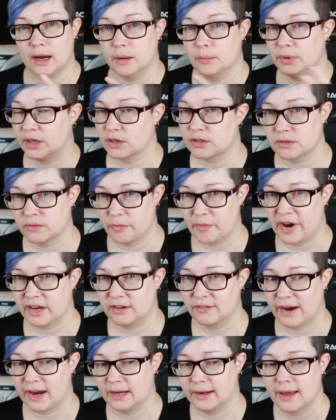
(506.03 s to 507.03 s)
Because of the
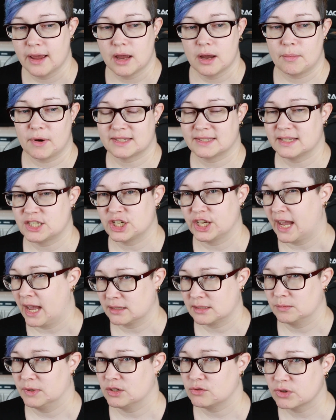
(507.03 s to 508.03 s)
migraine, my stitching
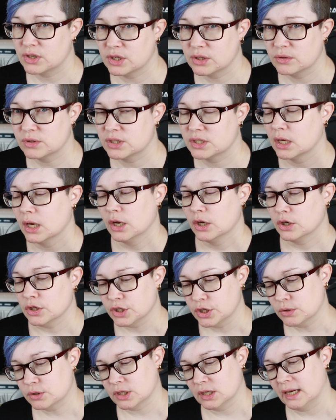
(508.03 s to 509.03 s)
has been reduced.
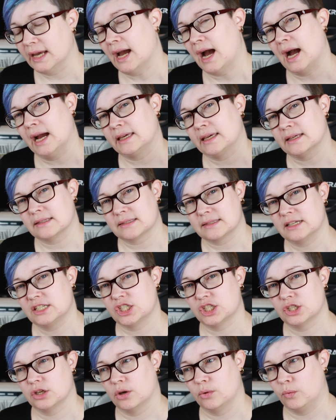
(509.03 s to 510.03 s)
Usually I can
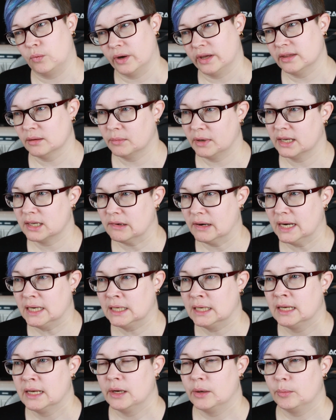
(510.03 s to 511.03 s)
stitch with a
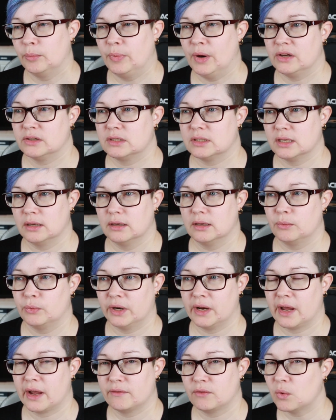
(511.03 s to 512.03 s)
migraine, but
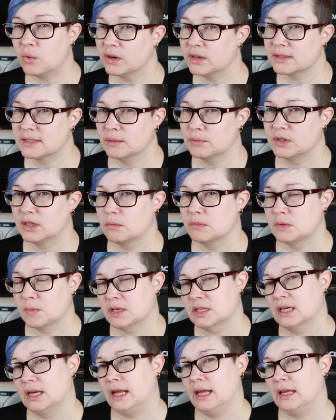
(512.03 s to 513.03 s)
when I have aura symptoms,
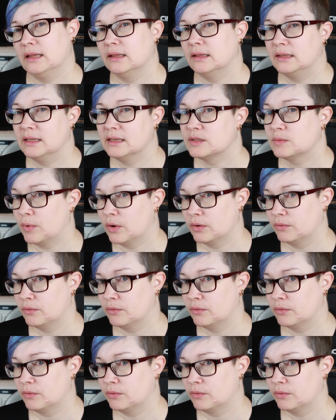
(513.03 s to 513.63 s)
especially this